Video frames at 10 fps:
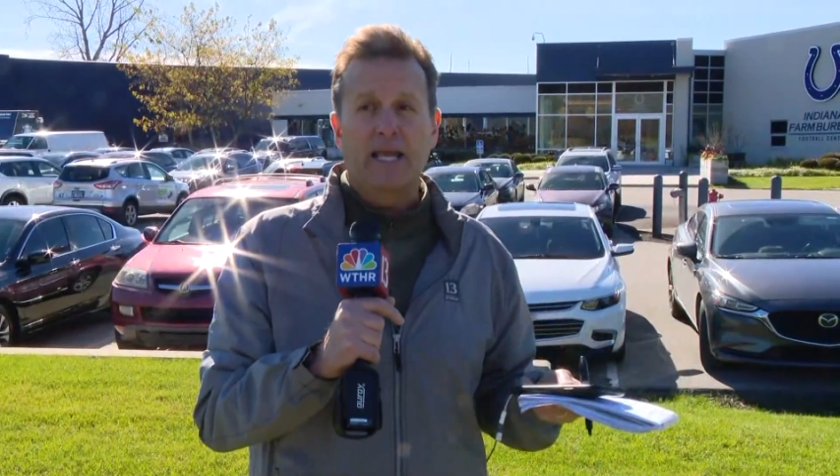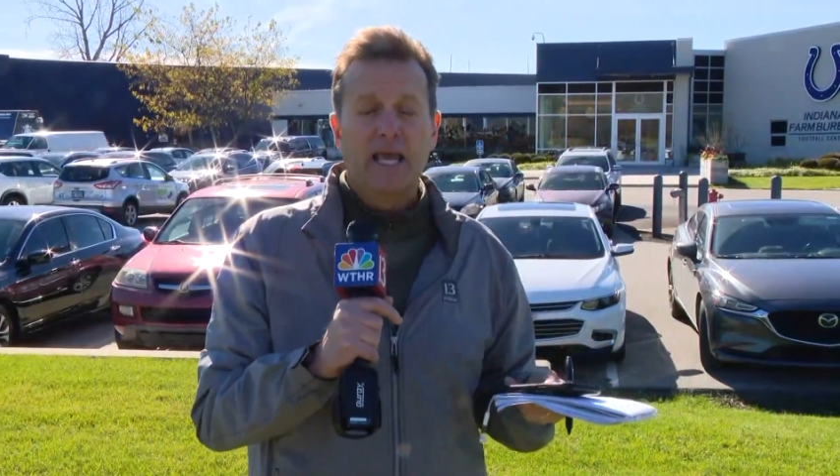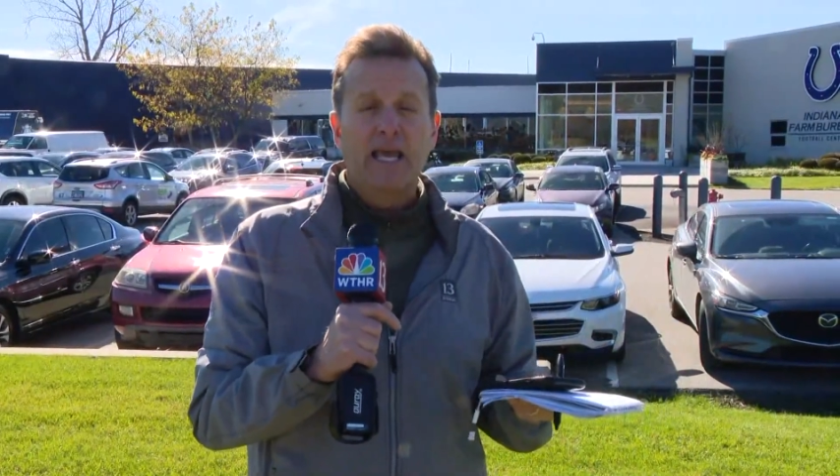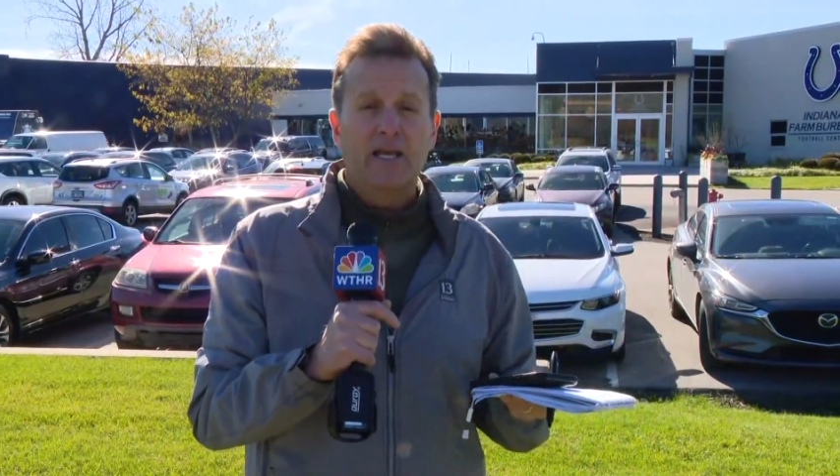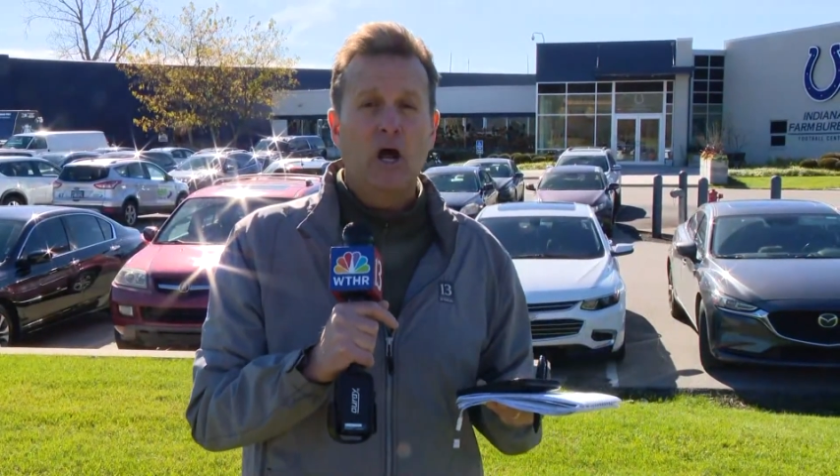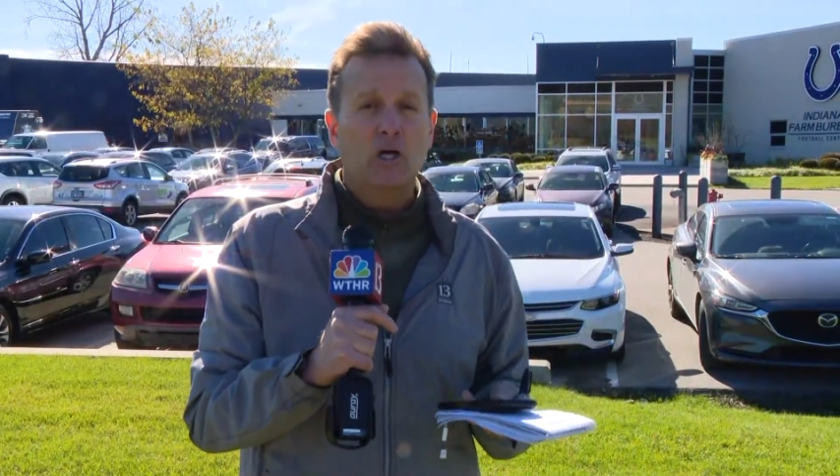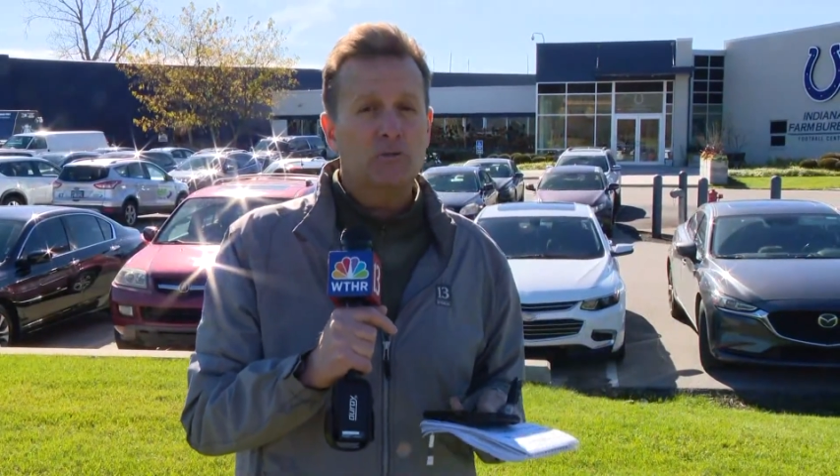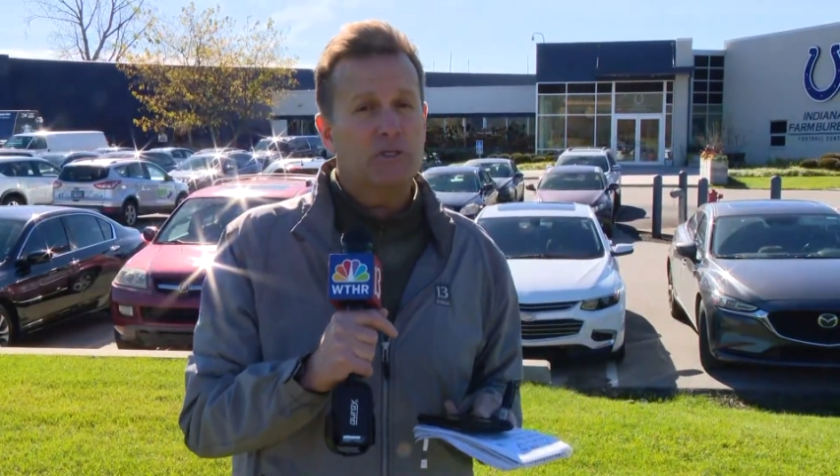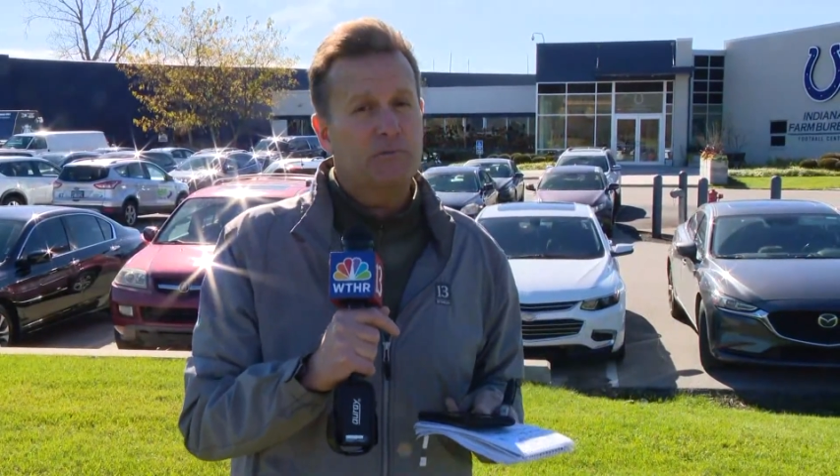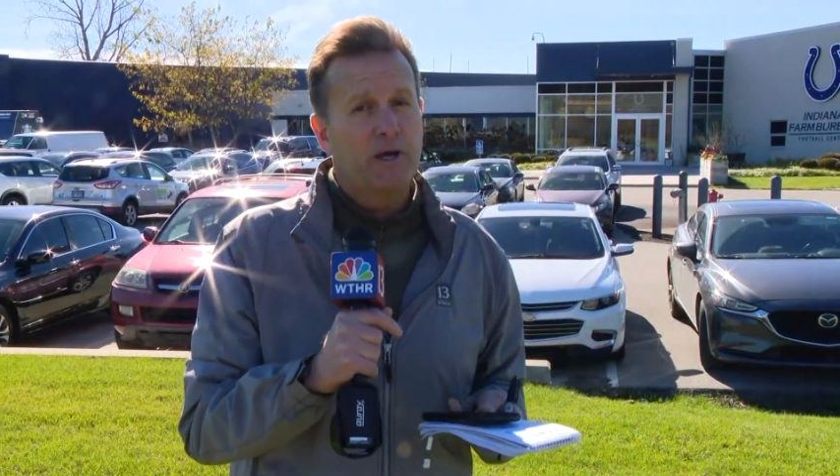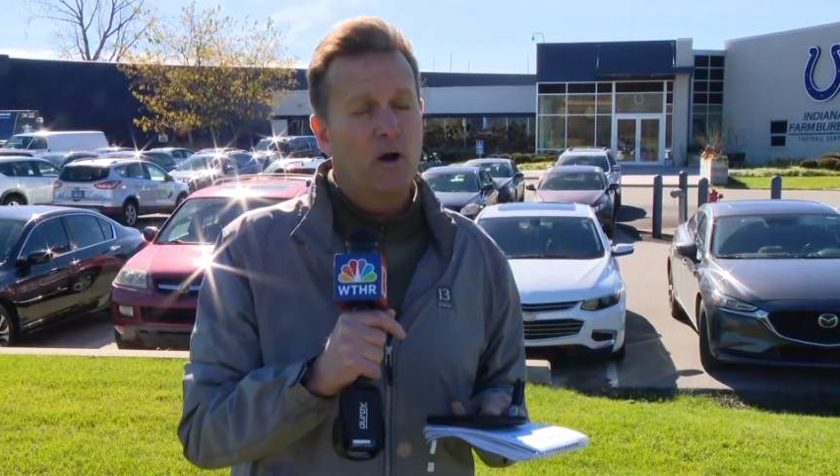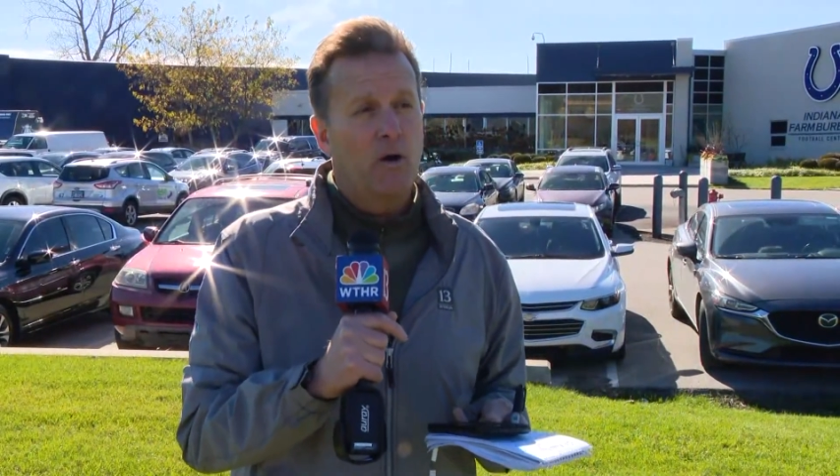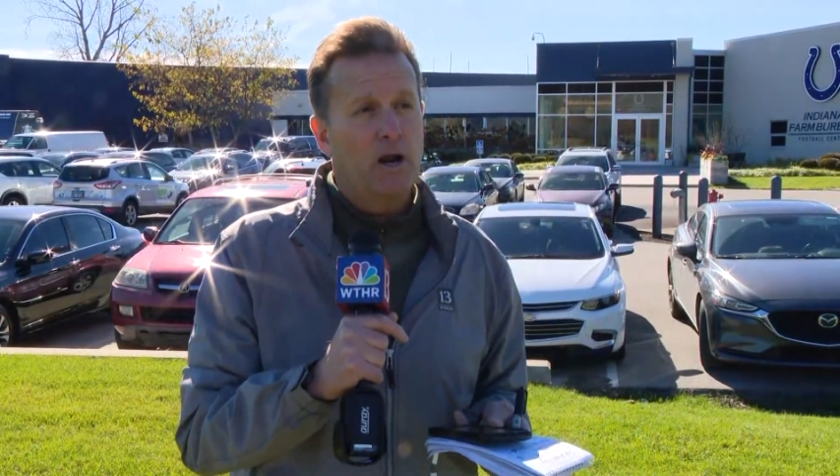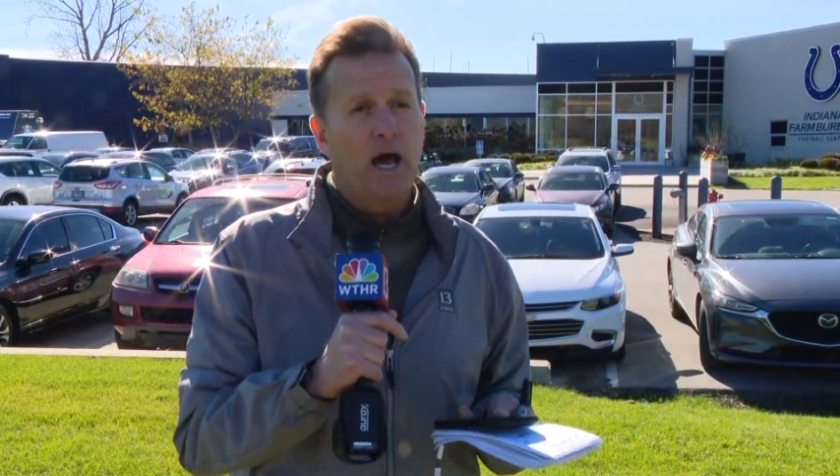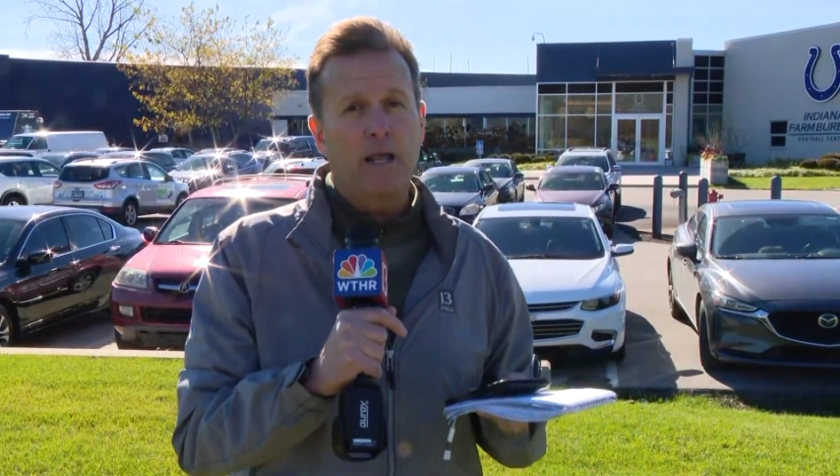He he knows what's been
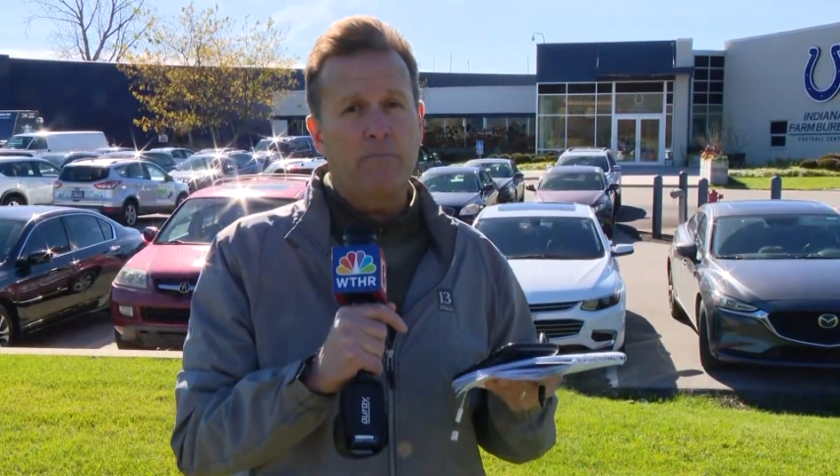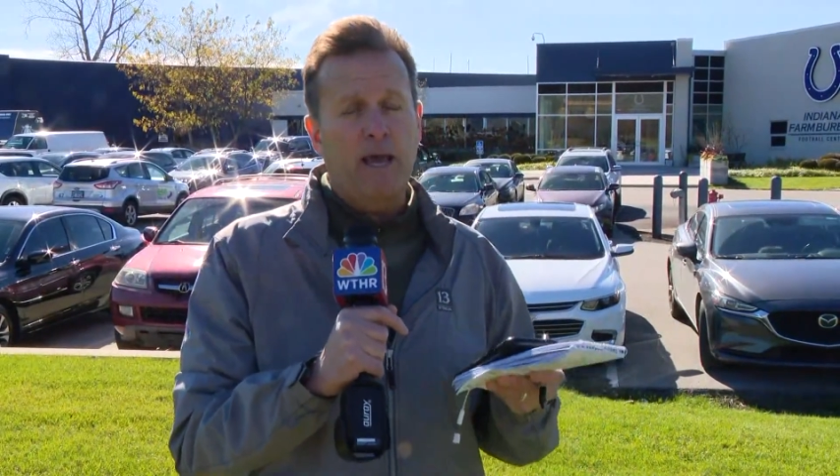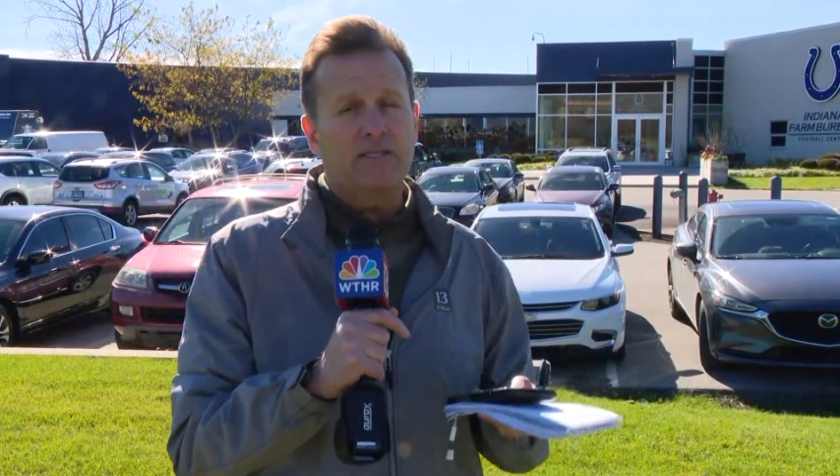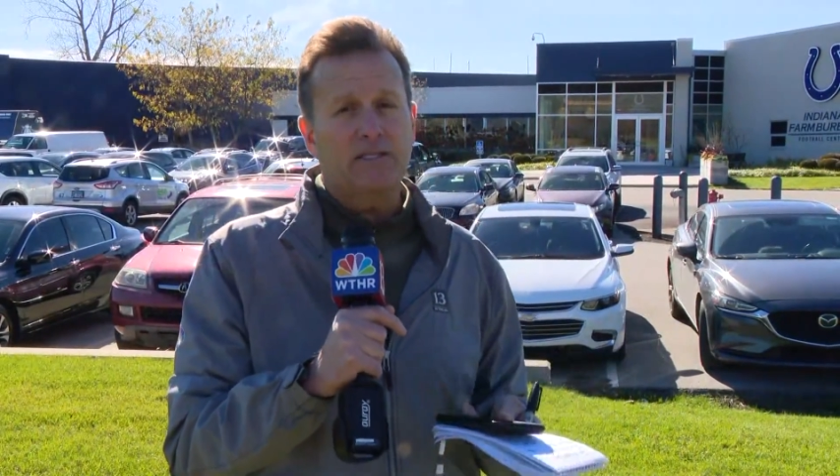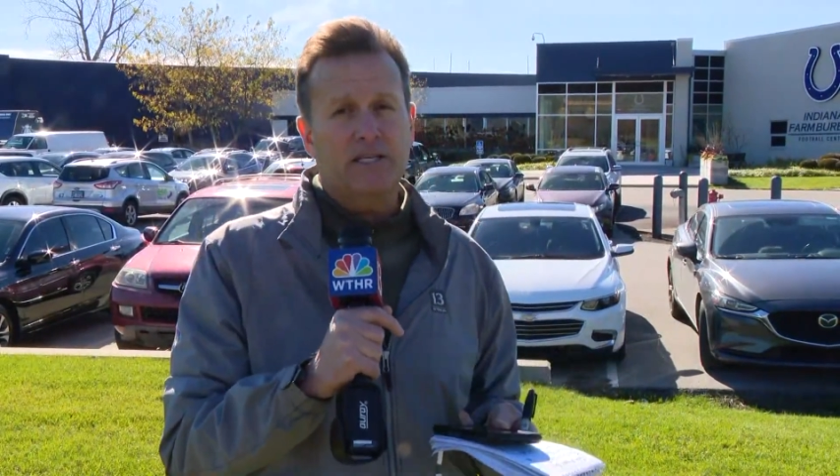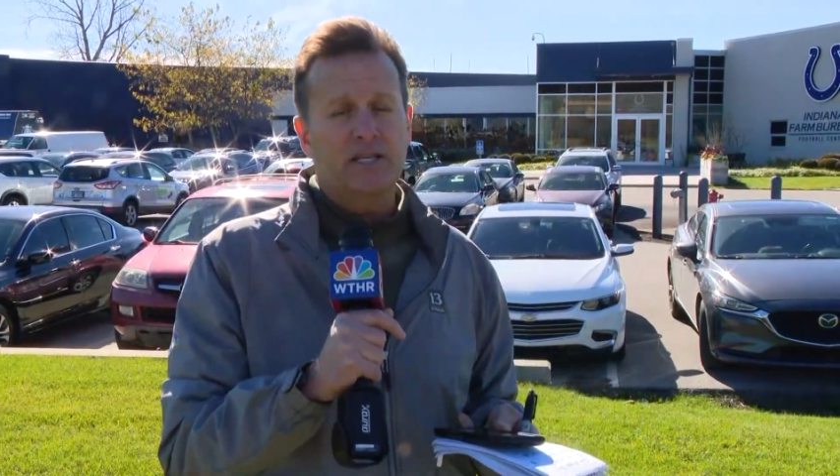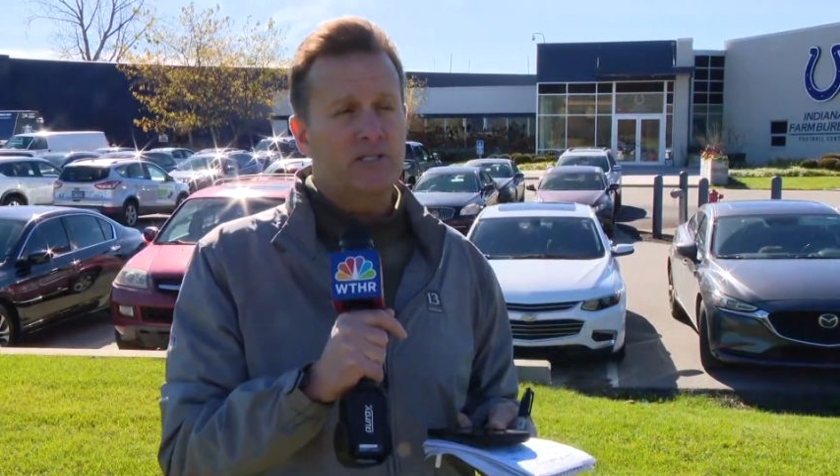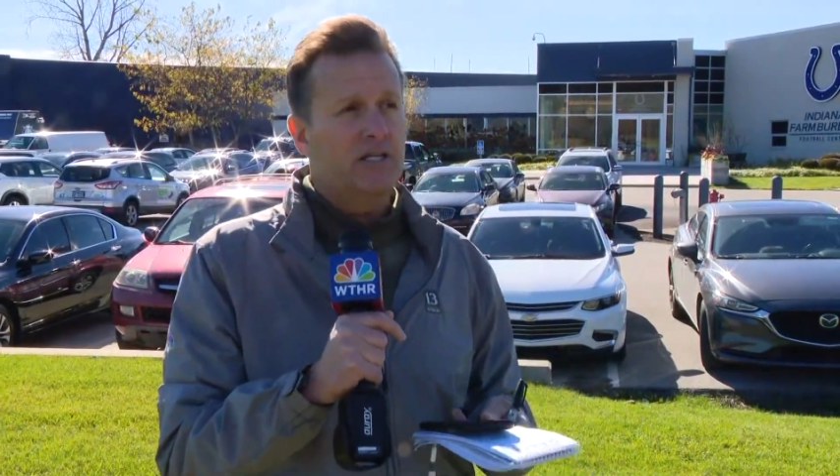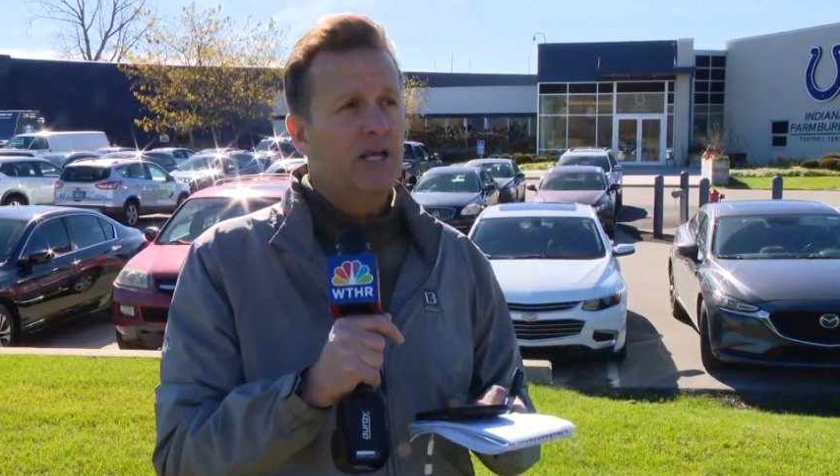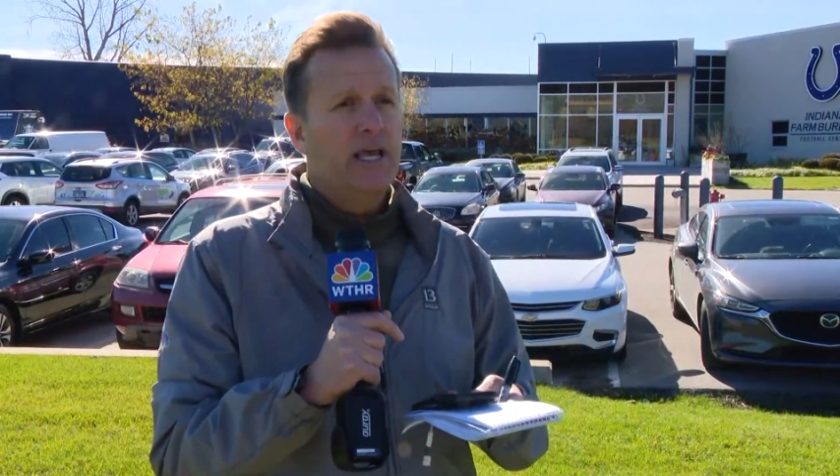going on. He pays attention.